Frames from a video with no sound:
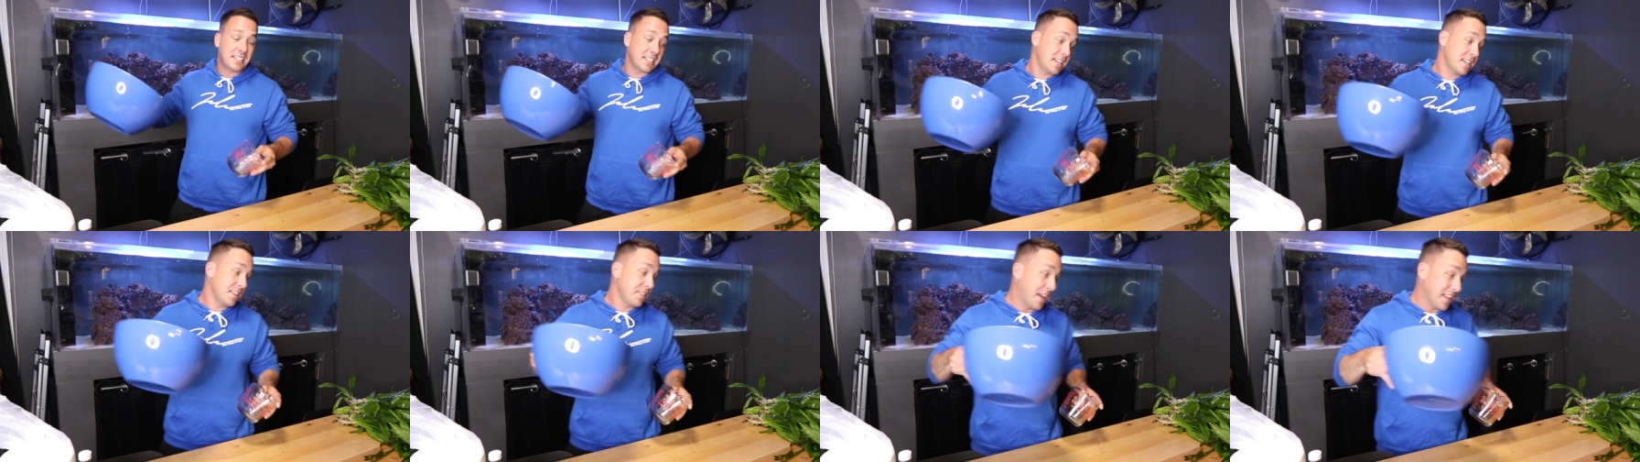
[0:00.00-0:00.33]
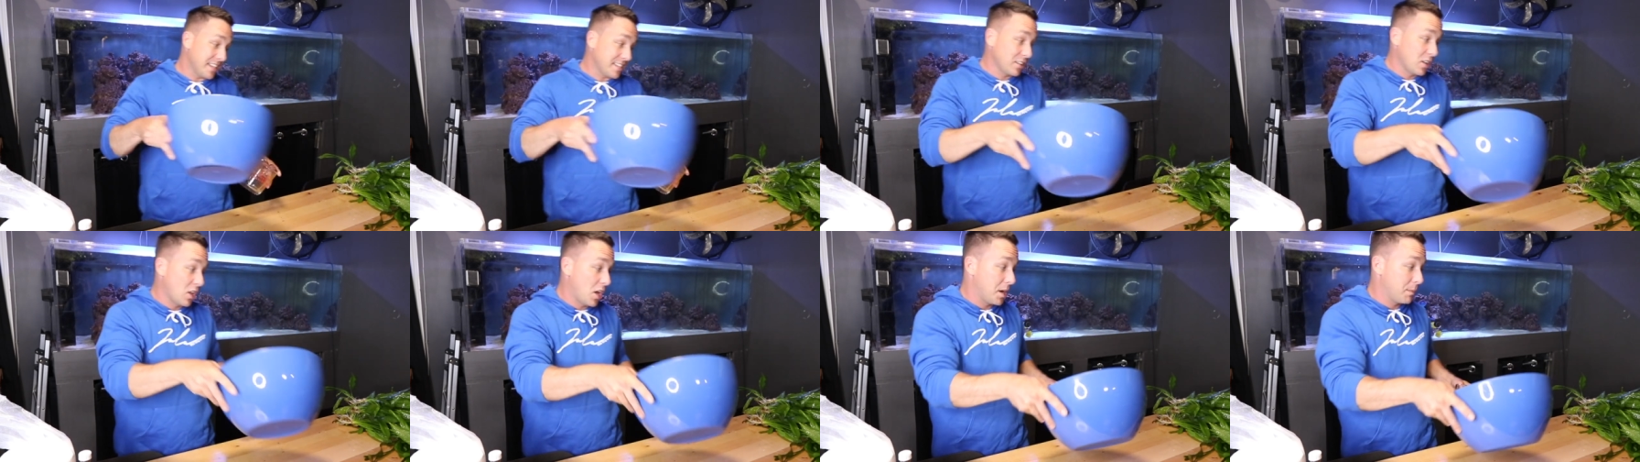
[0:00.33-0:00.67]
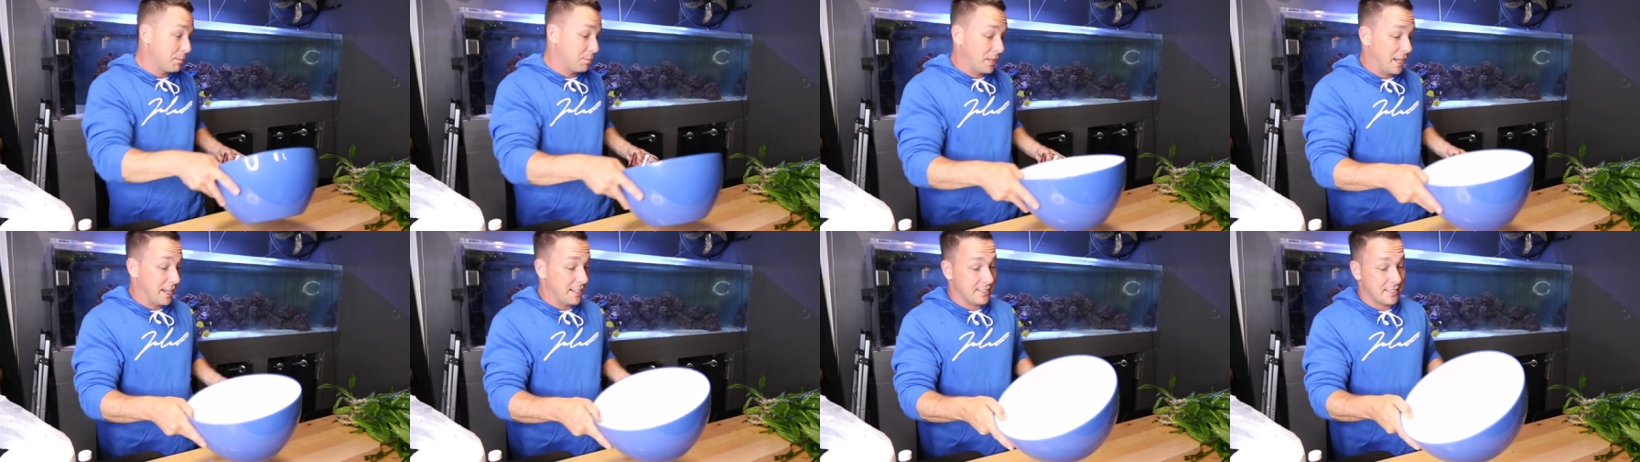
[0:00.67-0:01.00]
it in. That's a lot of
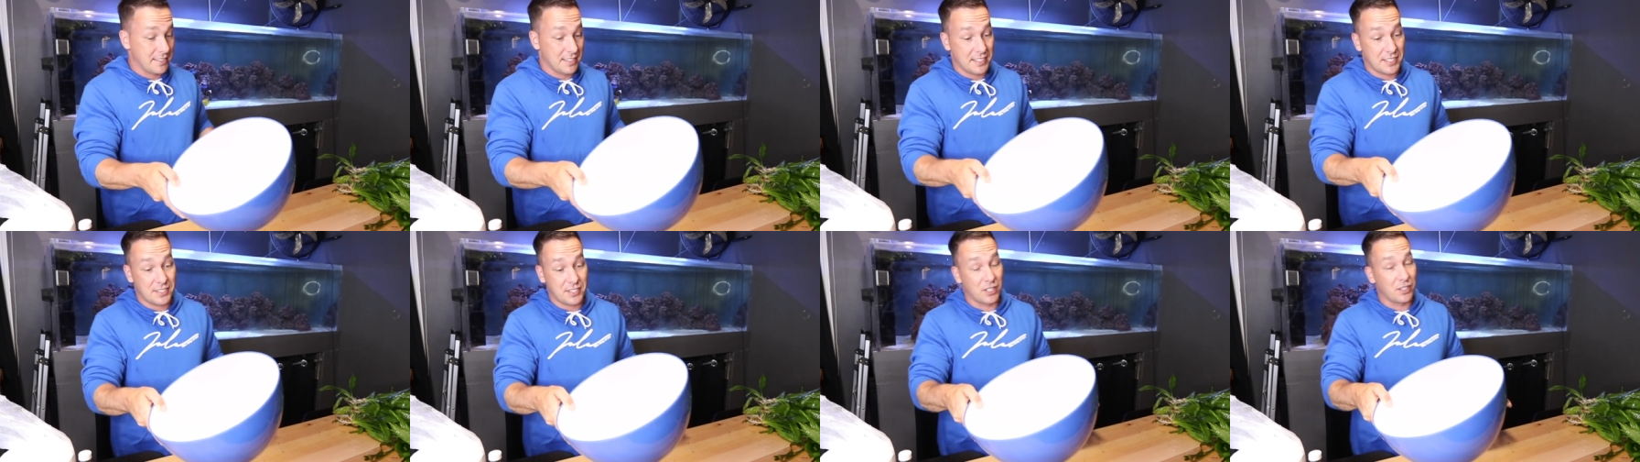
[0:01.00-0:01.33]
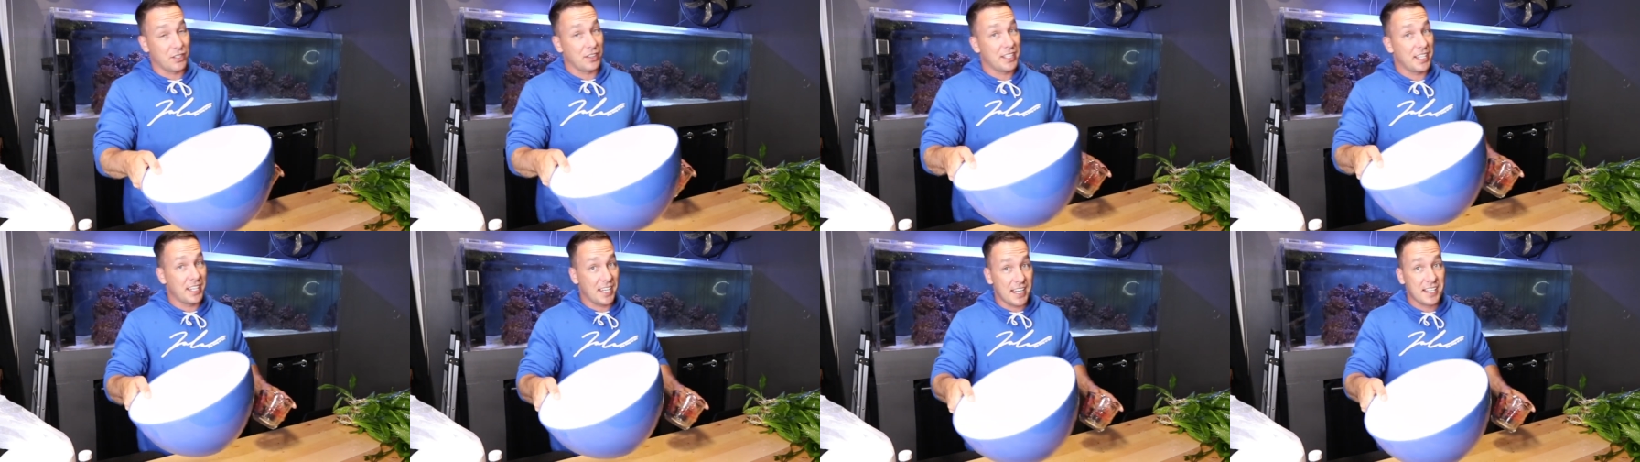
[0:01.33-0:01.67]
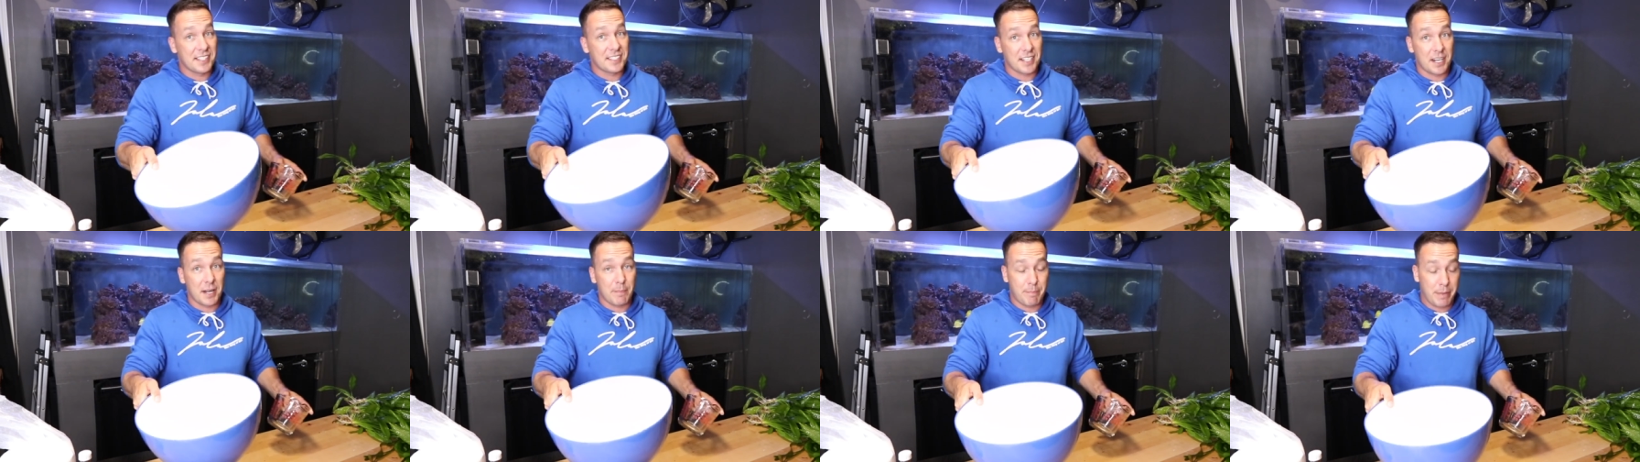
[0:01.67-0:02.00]
plants, and this certainly
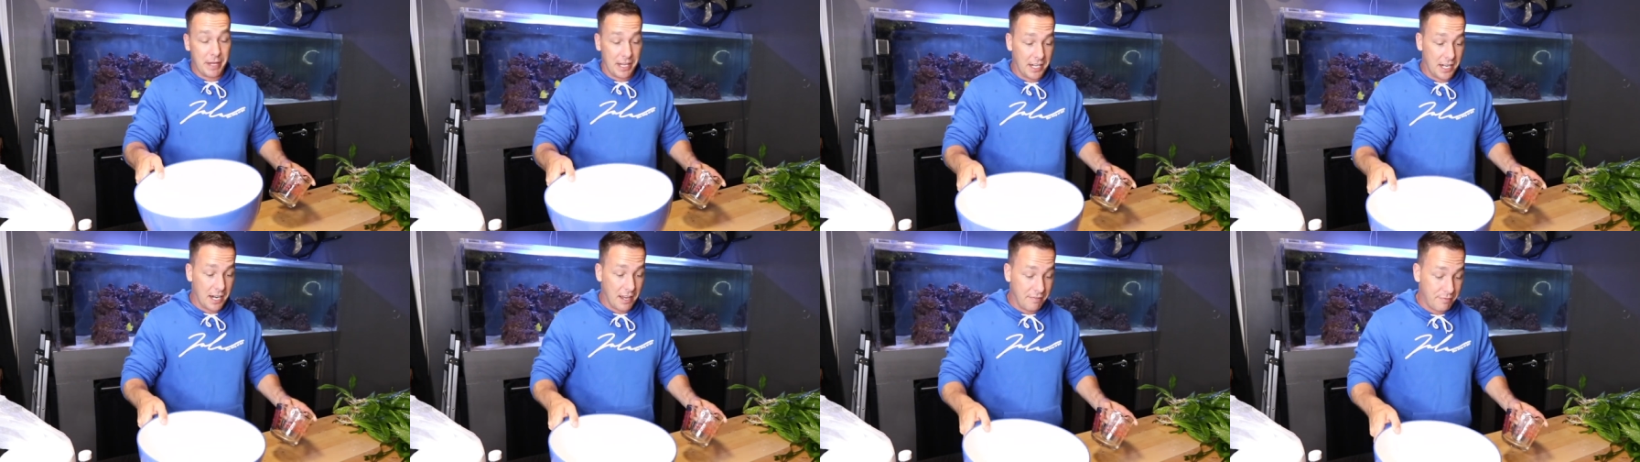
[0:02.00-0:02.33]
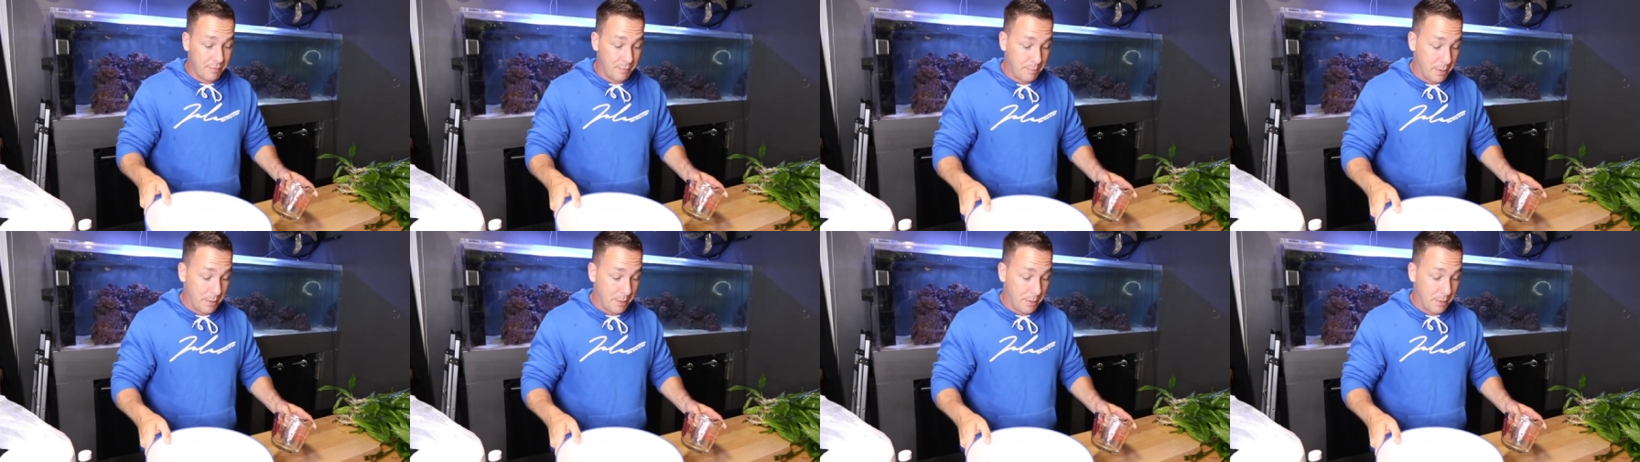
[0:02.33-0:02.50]
isn't a big enough,